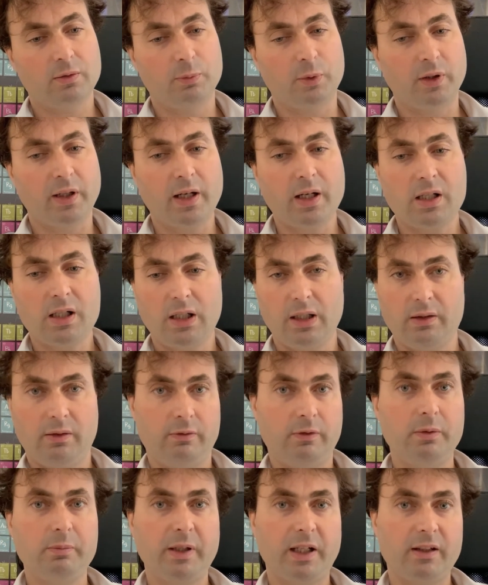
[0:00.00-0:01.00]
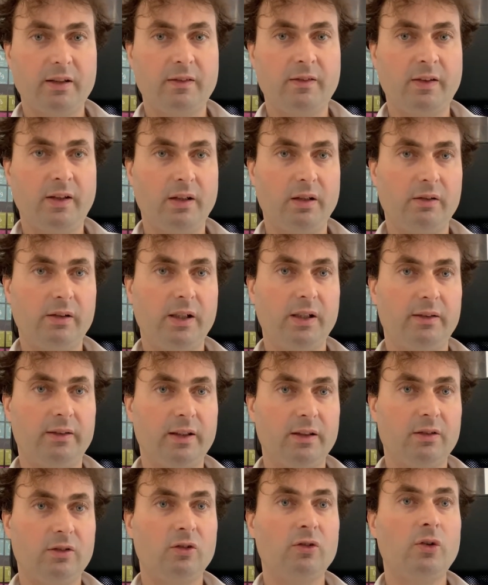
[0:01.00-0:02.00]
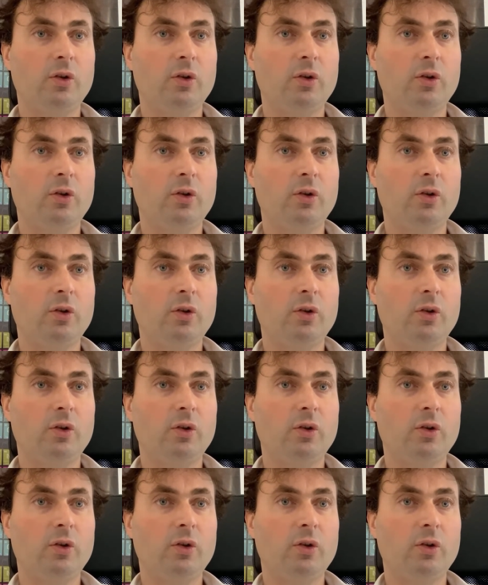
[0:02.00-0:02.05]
but actually we made a theory that